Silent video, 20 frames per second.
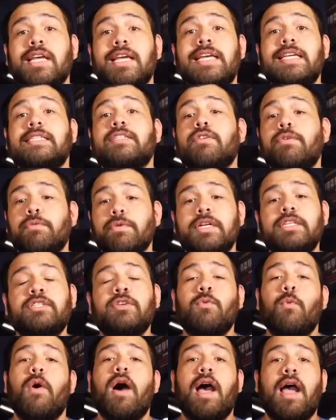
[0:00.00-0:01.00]
is the
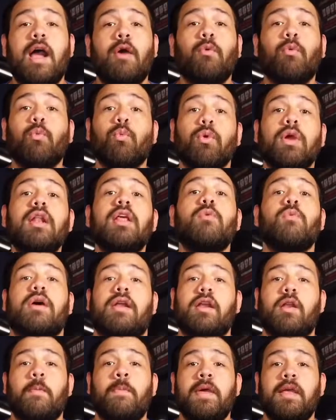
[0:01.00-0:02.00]
reason why I really
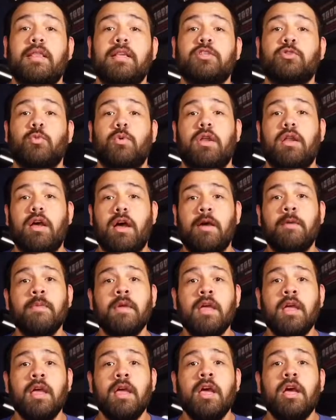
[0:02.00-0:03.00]
wanted to pick this one up.
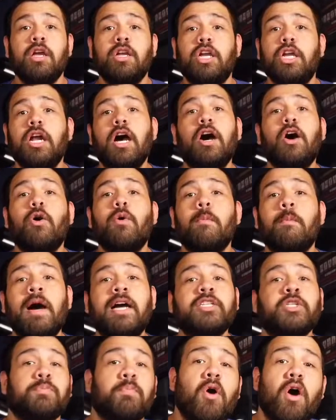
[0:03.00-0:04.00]
You know, my
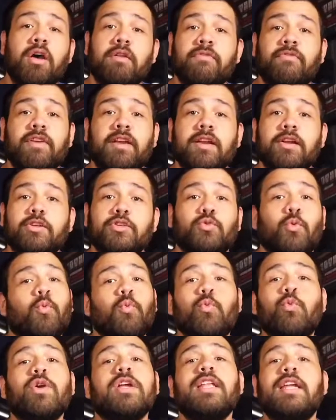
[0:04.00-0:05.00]
Spawn figures
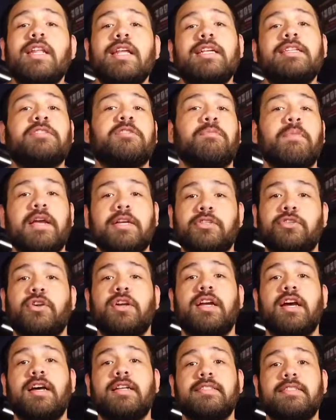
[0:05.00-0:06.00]
really need some extra
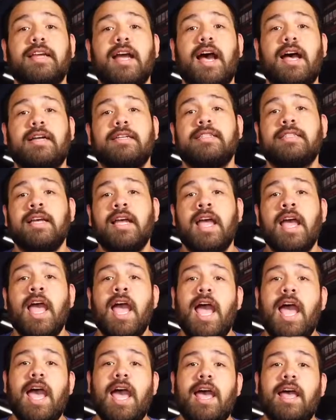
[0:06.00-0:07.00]
guns, guys.
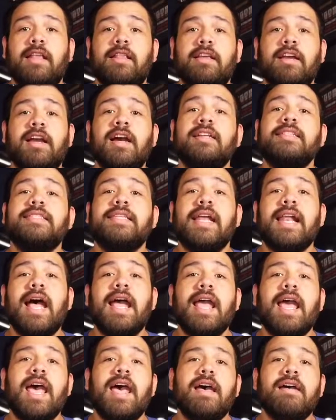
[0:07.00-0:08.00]
And the guns that I
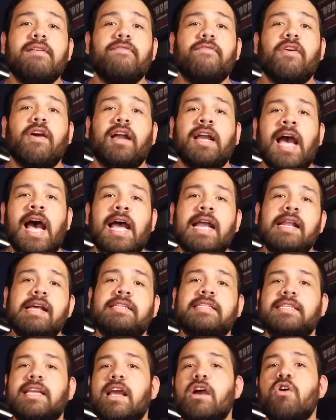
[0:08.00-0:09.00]
have kind of
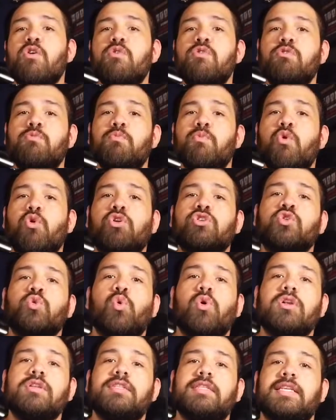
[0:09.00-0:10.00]
scale more
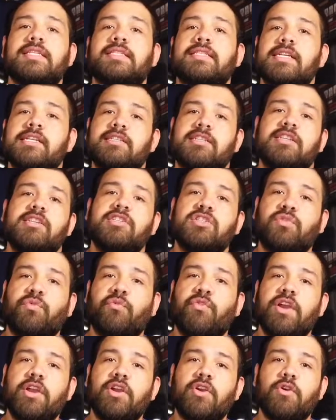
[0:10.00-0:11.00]
towards the 6-inch
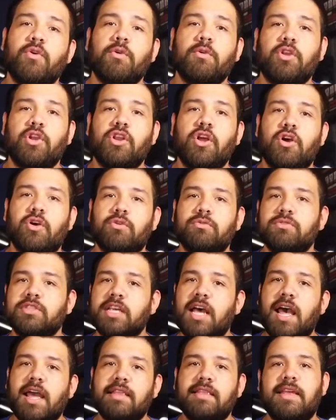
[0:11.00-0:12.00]
figure, you know,
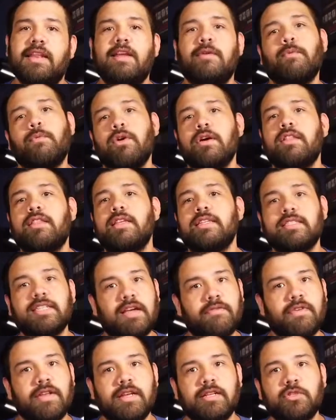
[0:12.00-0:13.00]
side than it would the
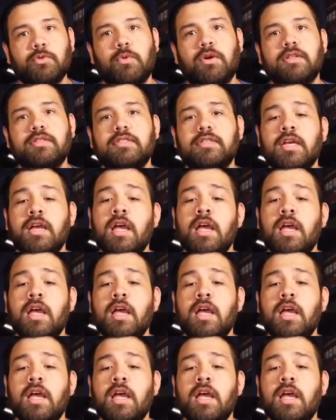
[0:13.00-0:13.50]
7-inch ones.